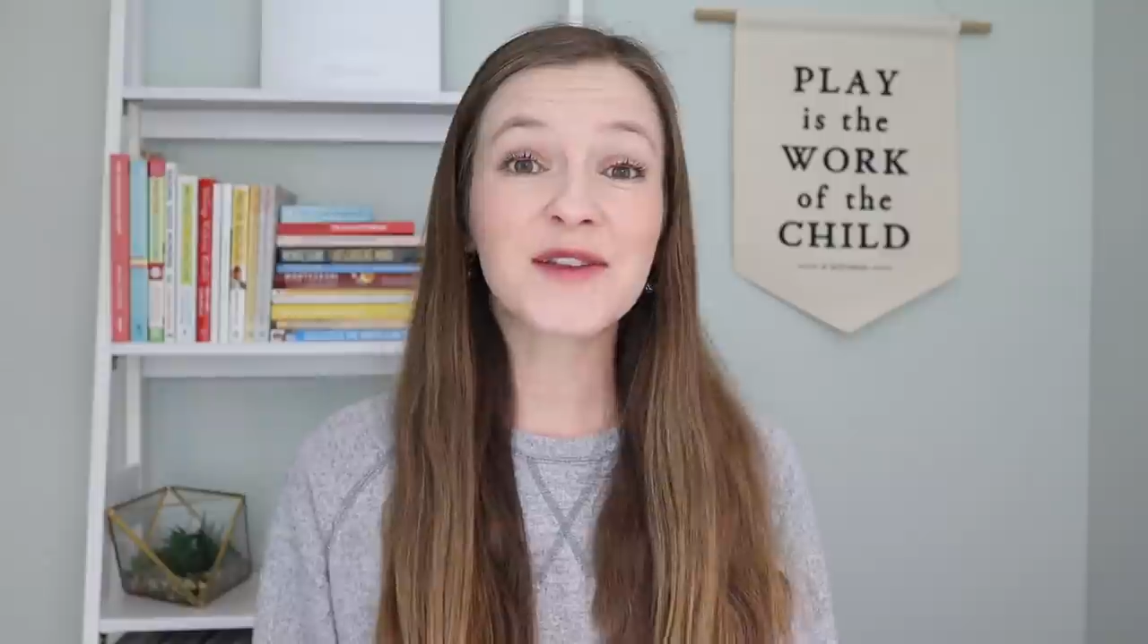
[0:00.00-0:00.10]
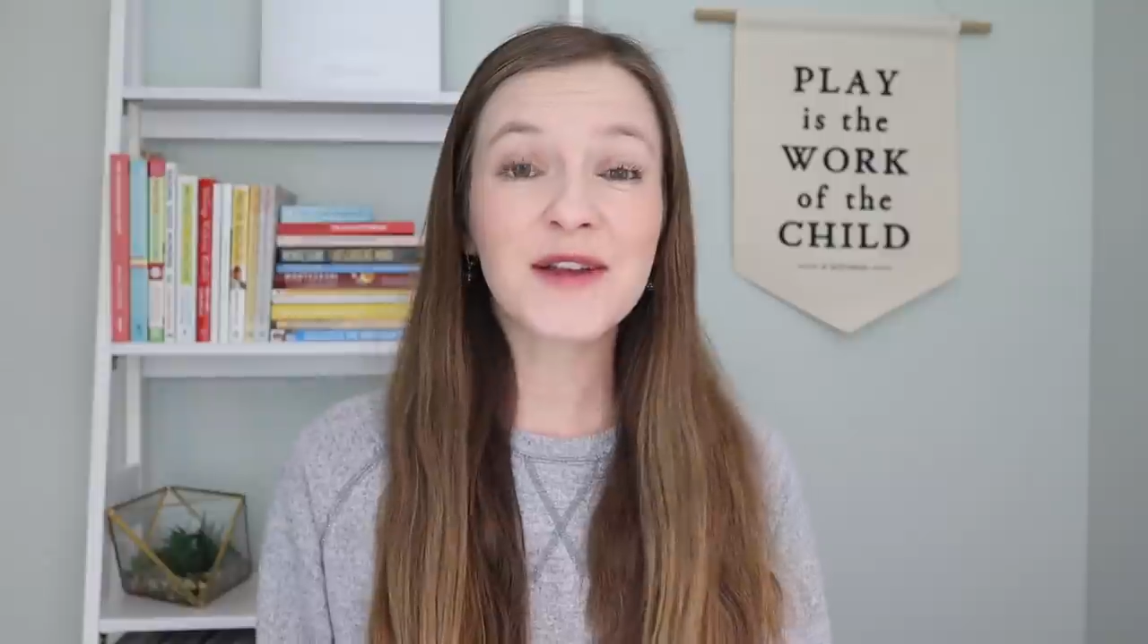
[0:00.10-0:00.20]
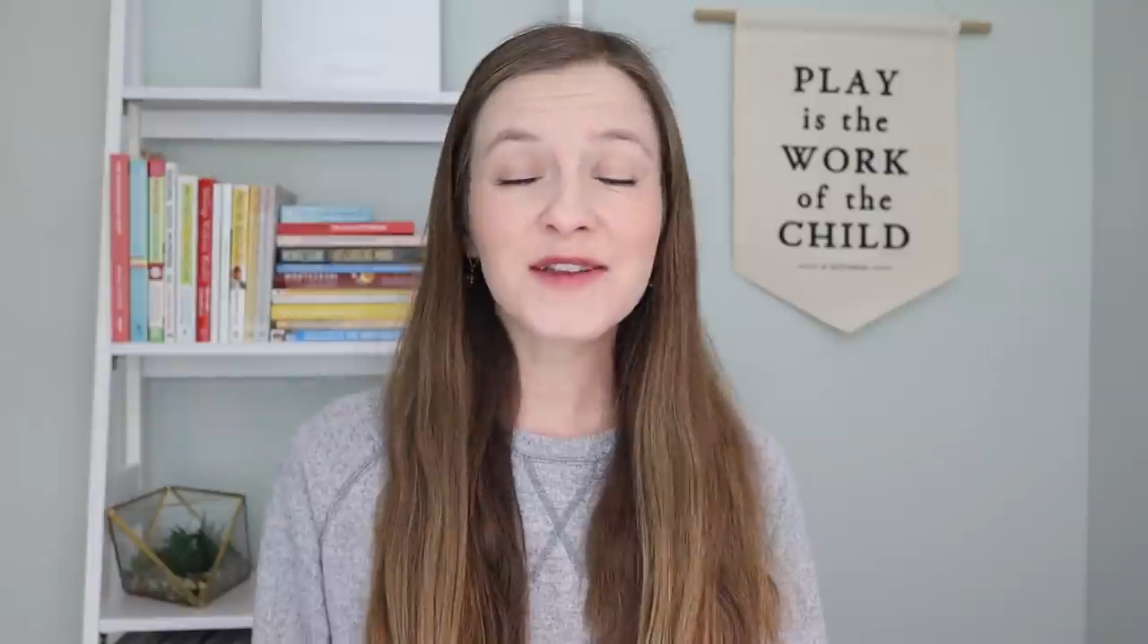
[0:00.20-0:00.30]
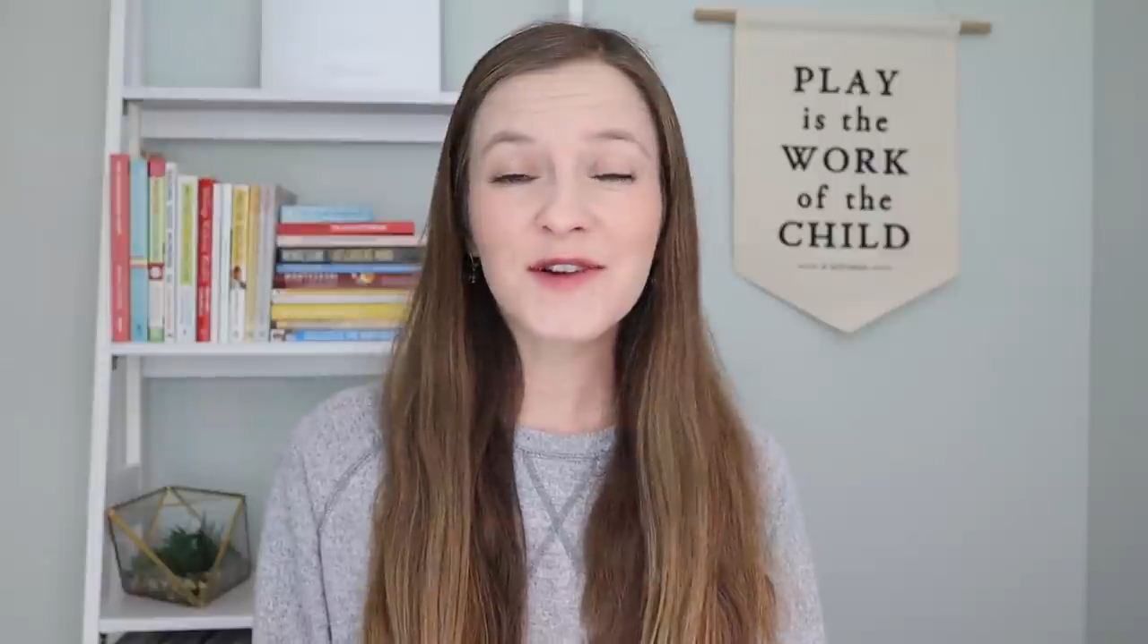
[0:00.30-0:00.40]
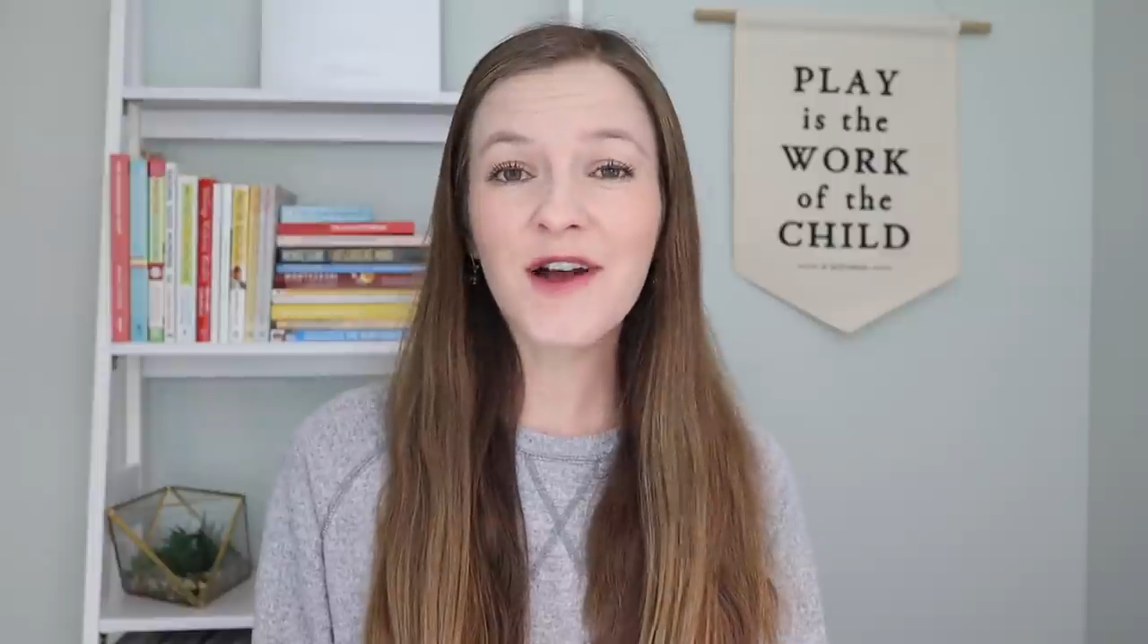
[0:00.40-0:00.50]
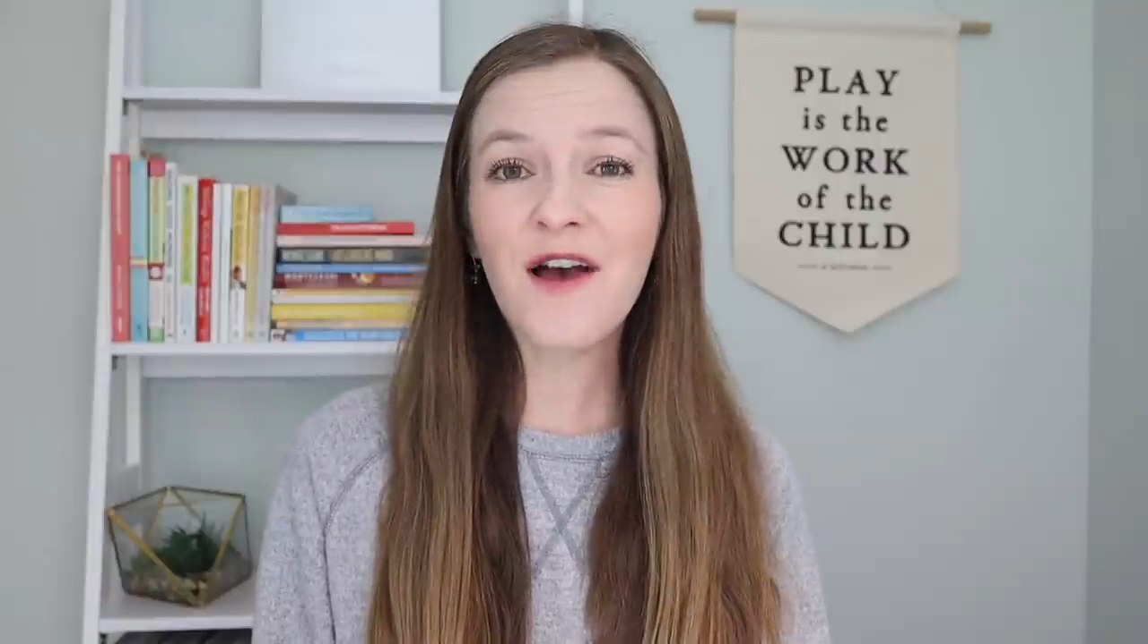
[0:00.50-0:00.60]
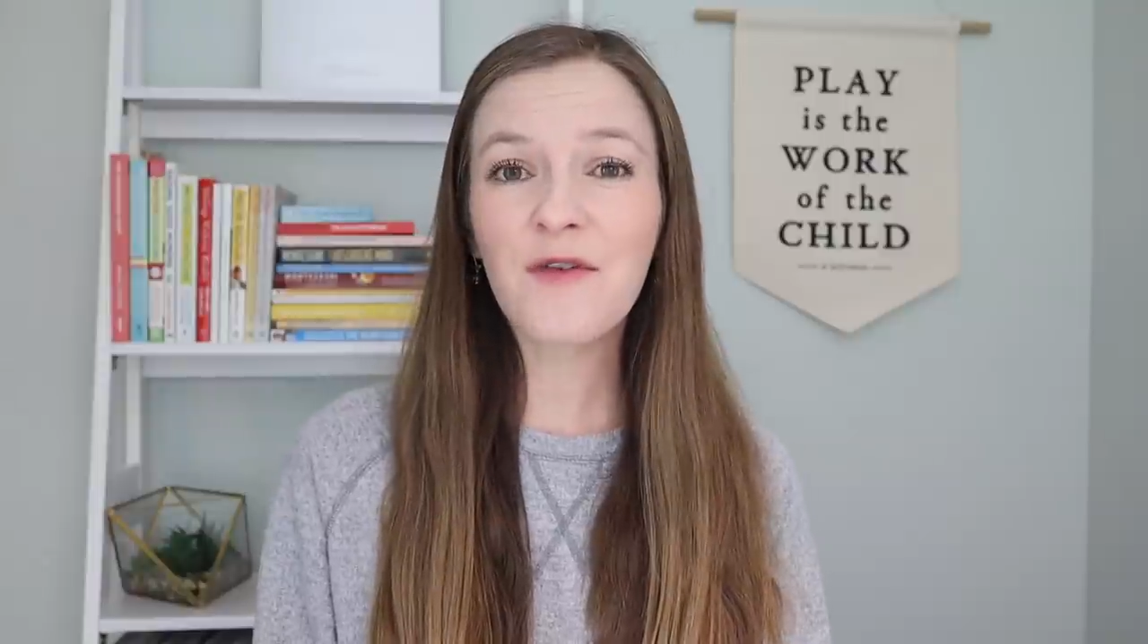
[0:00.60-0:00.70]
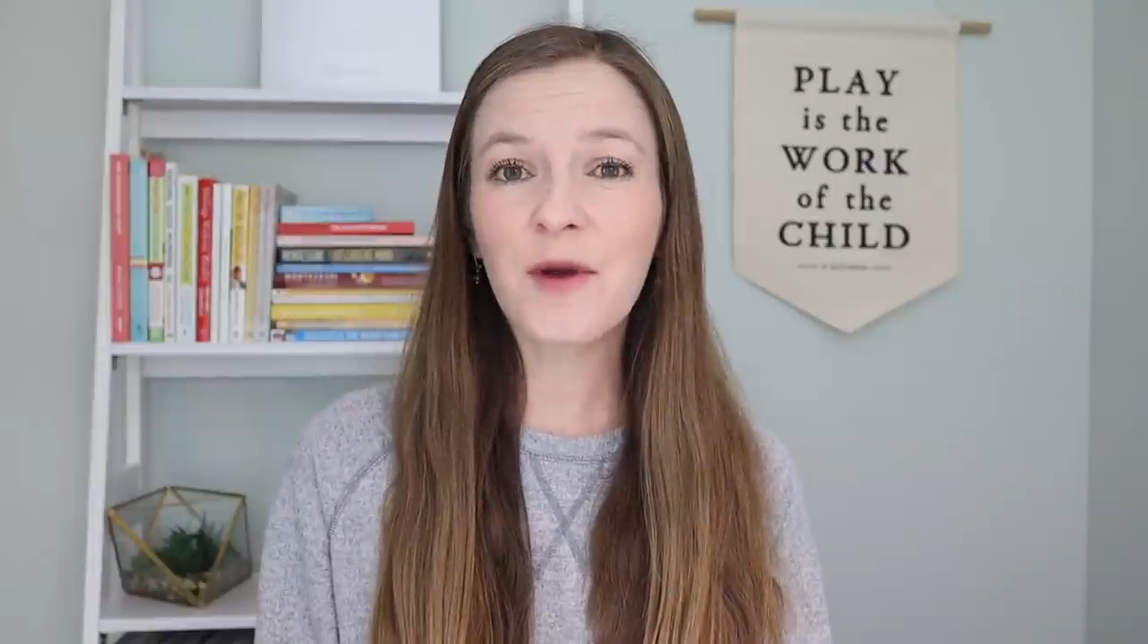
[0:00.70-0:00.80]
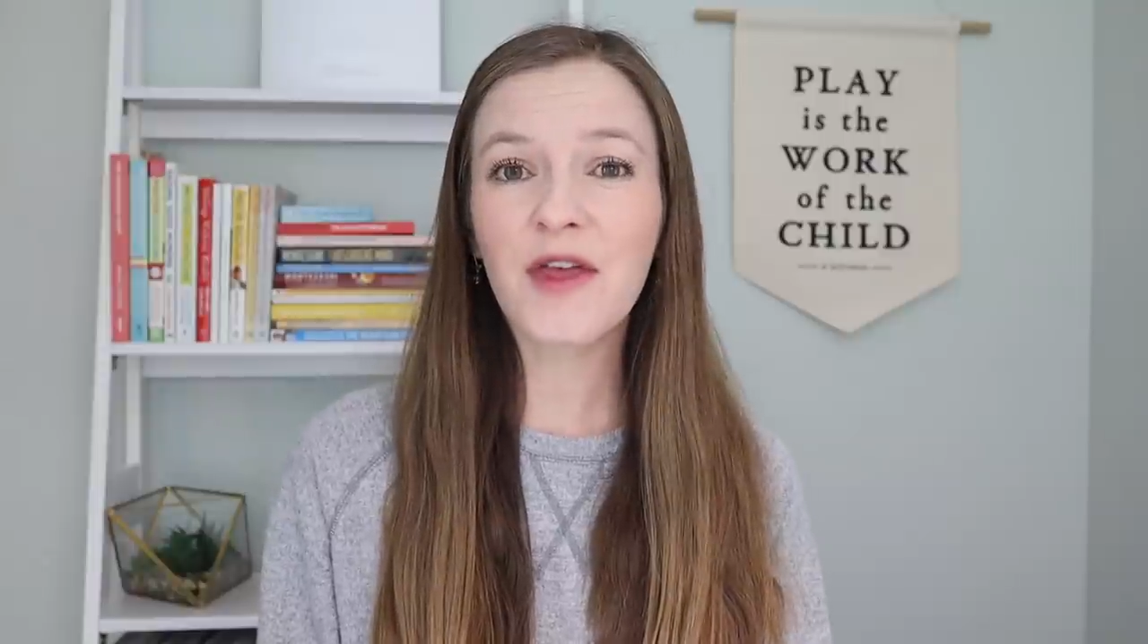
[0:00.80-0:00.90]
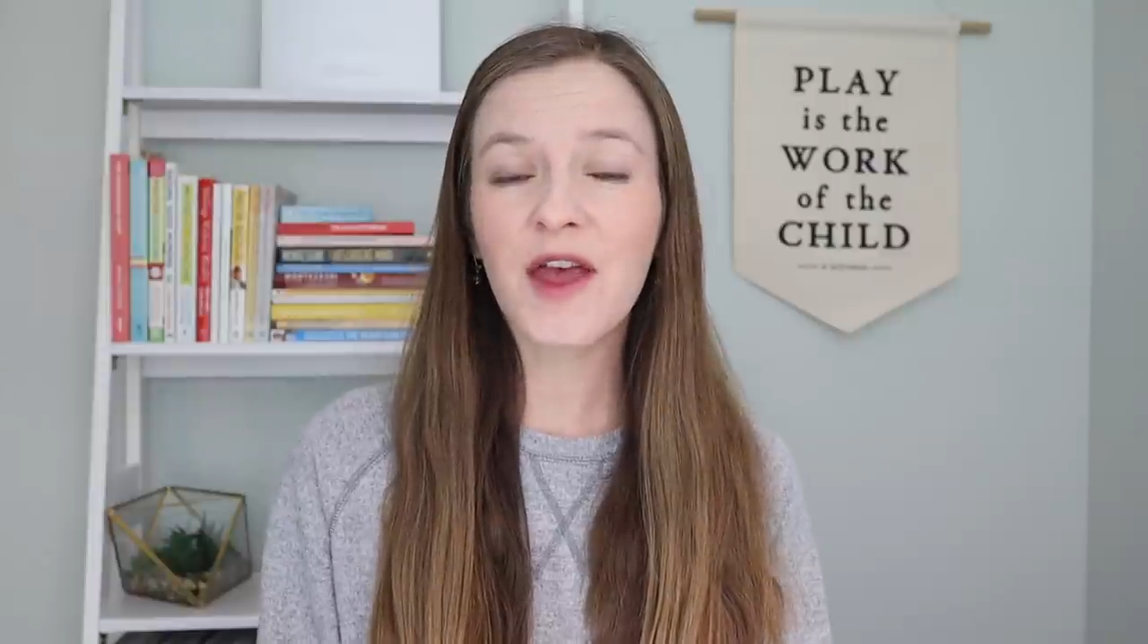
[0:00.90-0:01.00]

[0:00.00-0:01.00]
so let's start off with